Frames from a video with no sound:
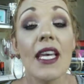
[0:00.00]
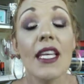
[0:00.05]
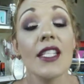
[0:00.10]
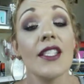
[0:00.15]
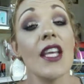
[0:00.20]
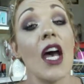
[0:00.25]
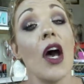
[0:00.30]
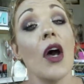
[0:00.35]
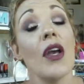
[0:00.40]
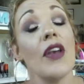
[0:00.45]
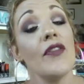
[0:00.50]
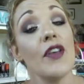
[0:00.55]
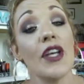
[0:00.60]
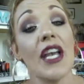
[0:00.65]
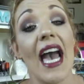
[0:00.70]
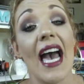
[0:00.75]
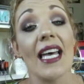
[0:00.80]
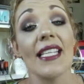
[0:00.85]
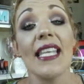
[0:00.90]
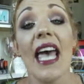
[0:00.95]
So if you
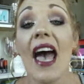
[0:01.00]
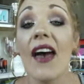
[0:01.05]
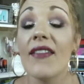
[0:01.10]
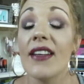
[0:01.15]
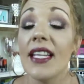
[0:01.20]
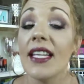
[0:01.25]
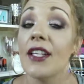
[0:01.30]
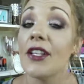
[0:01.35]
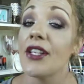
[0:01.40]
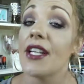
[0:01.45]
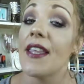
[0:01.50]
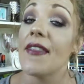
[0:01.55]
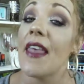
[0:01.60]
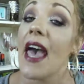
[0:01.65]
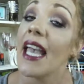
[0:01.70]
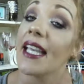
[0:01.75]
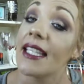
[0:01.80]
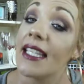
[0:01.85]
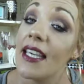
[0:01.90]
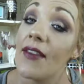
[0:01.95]
guys haven't entered in
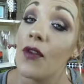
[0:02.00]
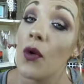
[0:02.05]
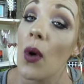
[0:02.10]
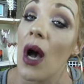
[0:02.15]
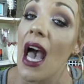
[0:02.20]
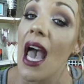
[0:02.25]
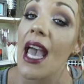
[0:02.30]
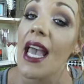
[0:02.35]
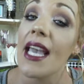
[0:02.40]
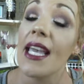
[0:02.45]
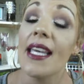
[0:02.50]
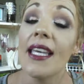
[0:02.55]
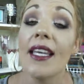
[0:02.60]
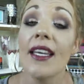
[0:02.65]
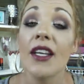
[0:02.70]
that giveaway,